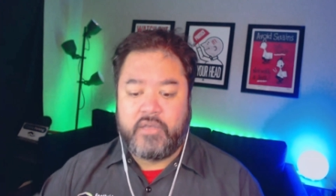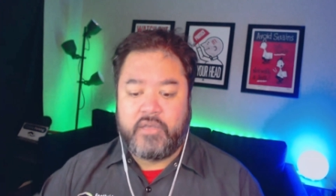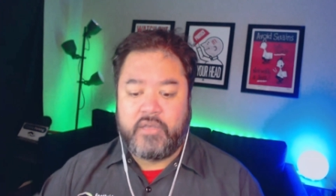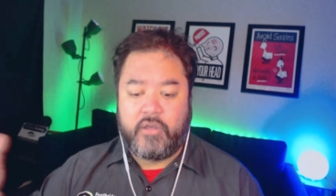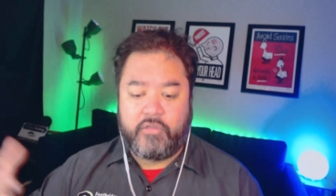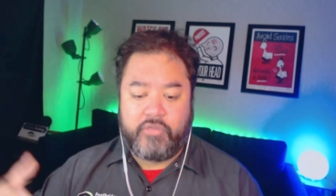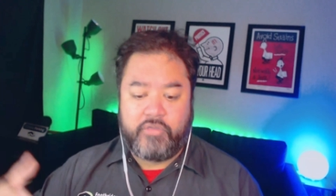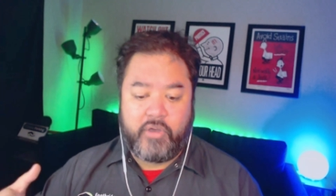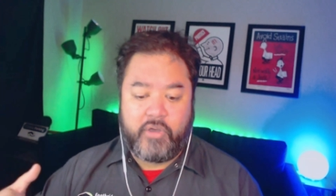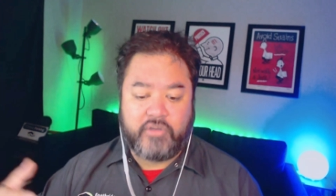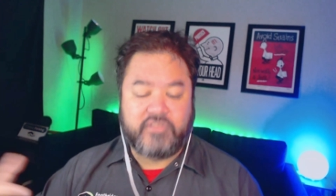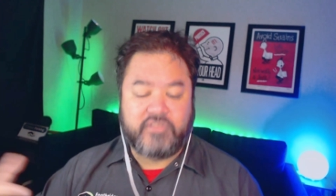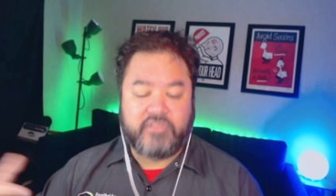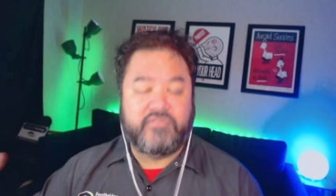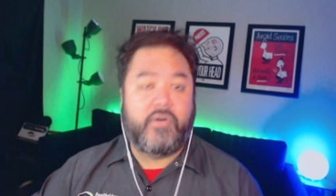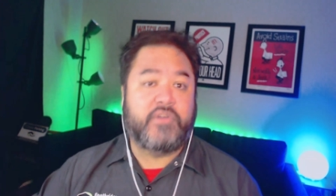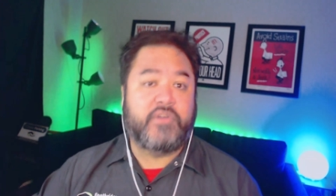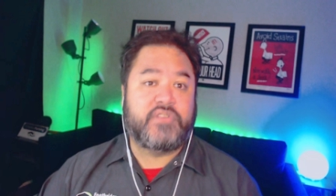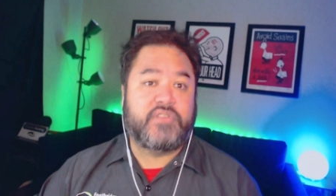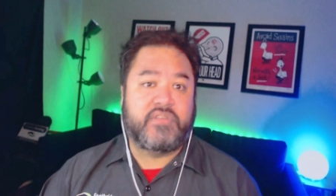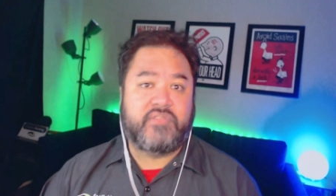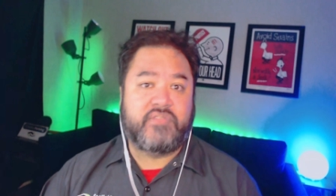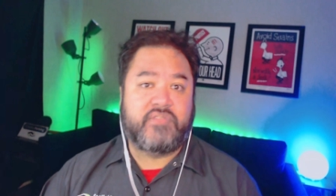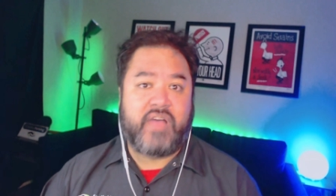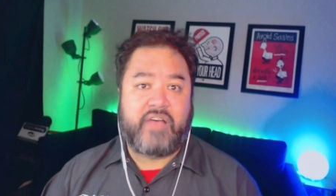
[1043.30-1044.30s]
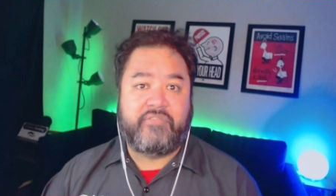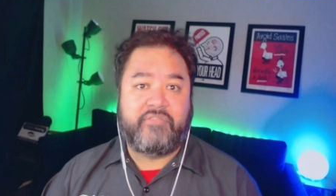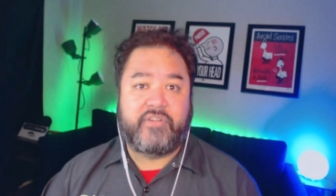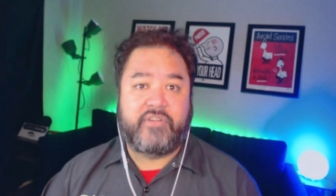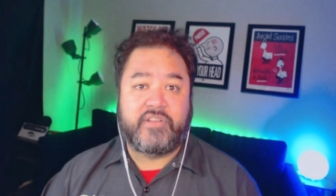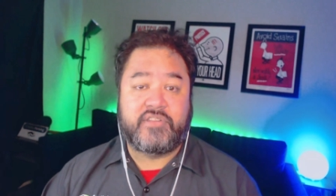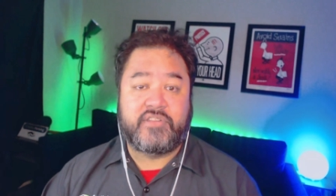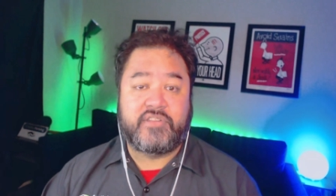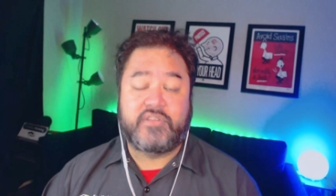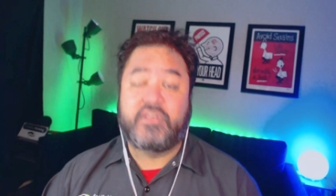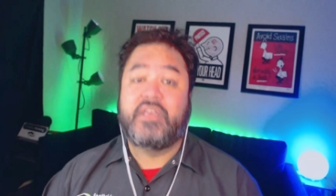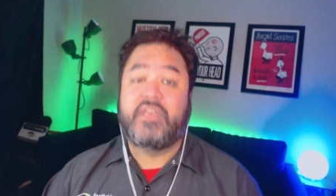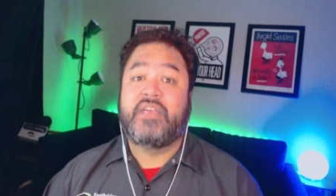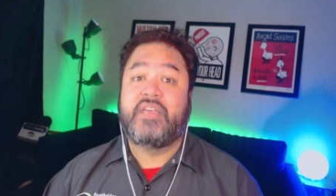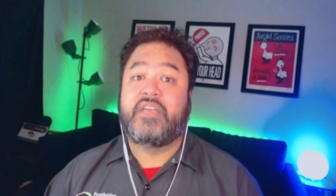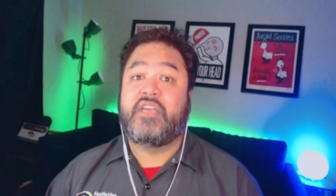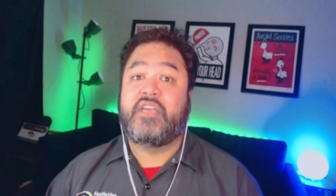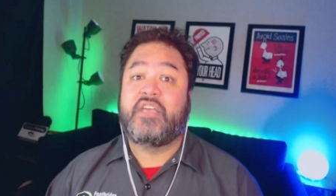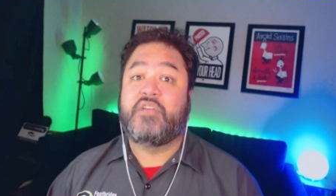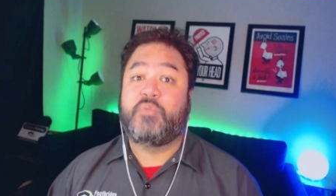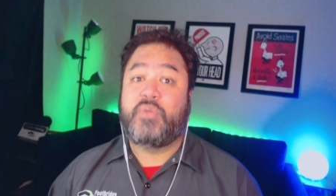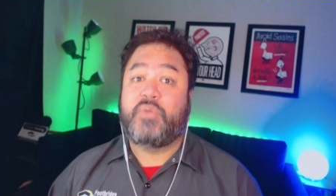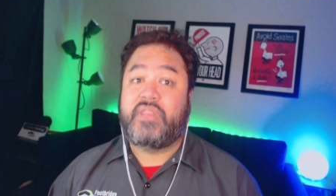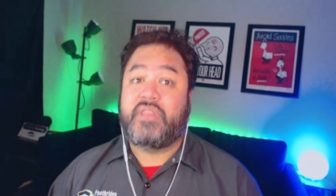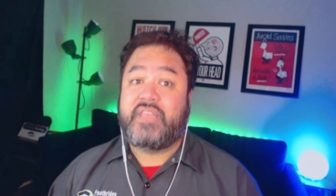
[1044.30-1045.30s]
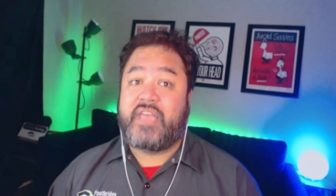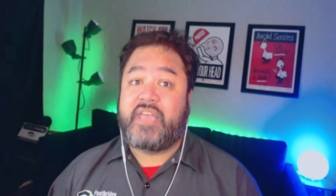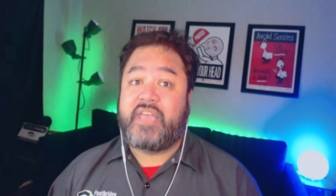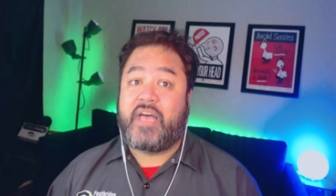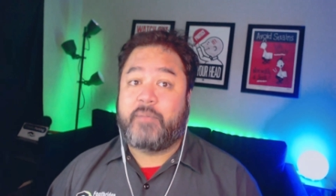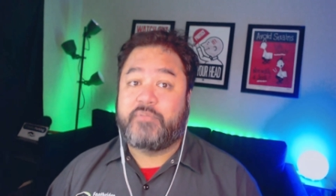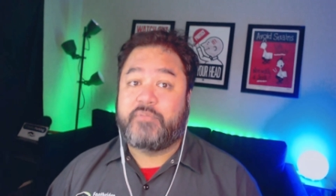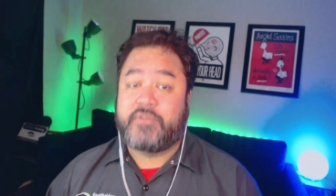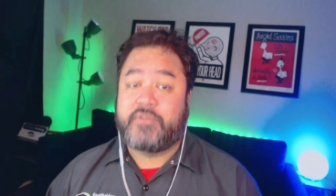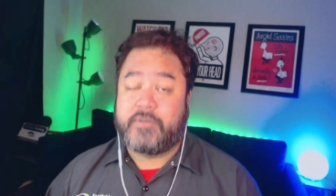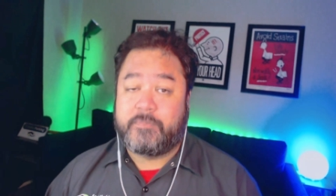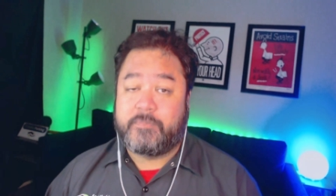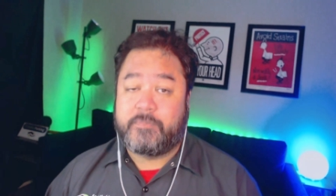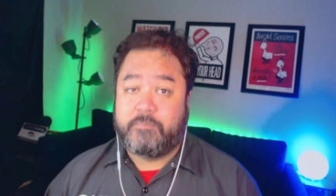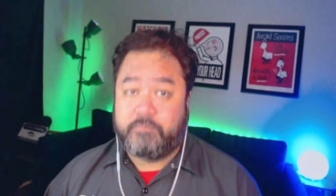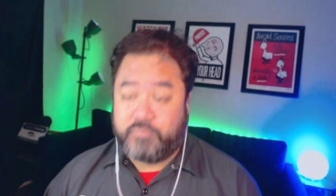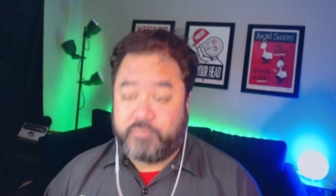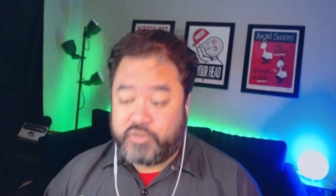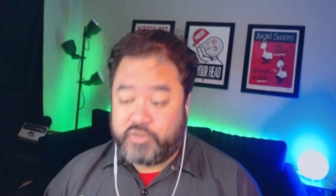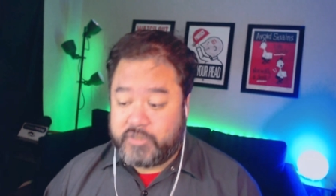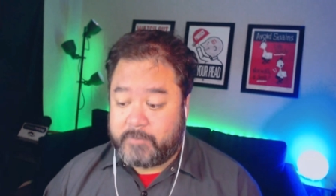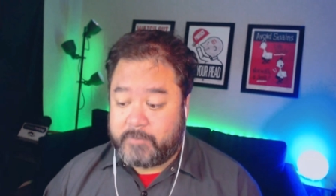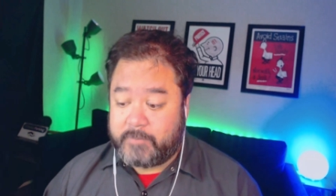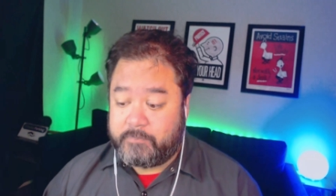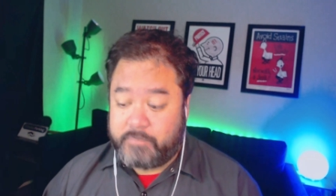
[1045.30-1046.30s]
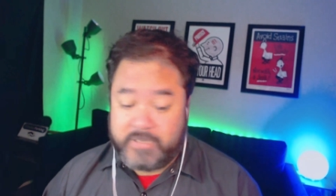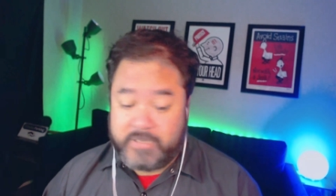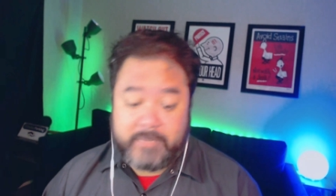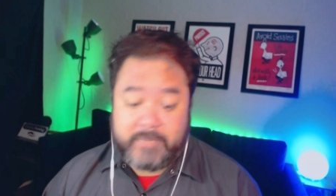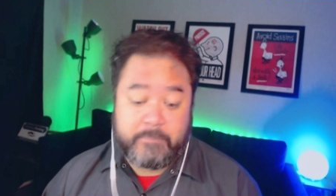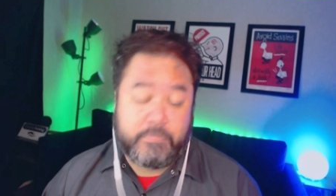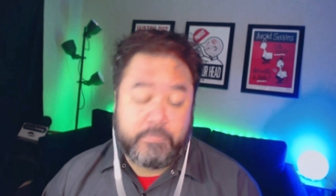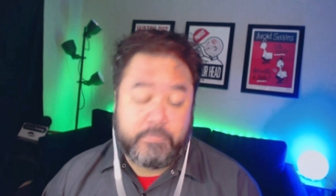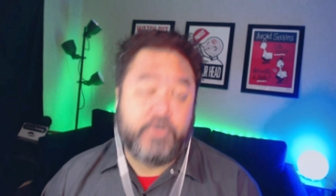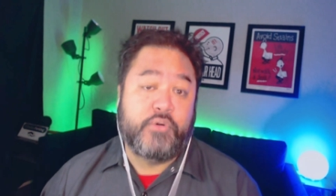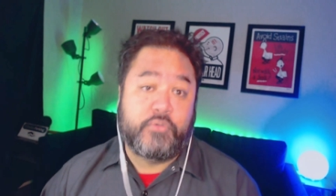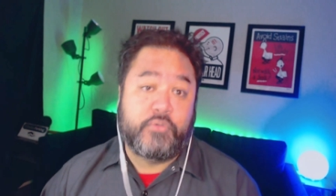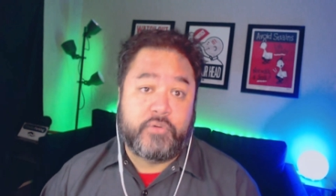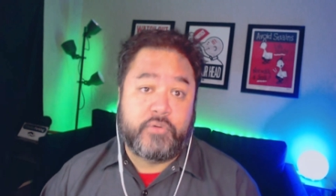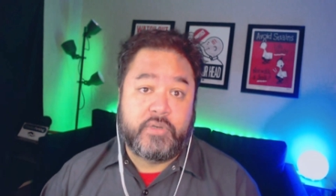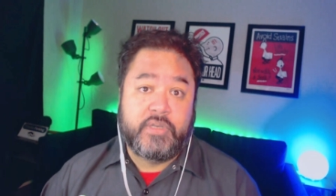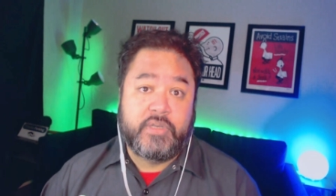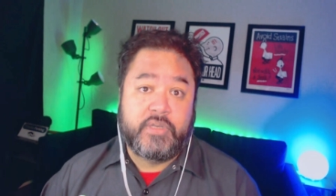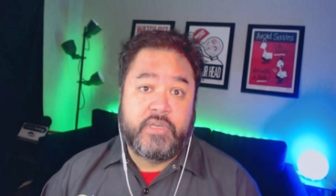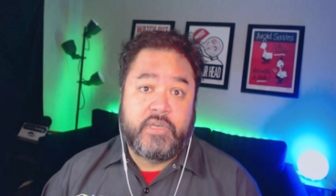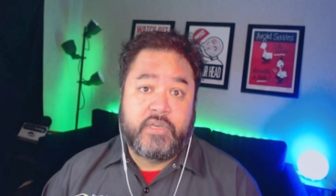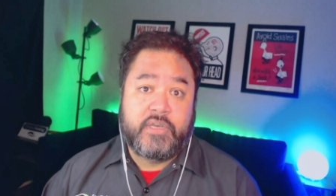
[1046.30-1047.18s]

those votes of confidence can really help to to be a boon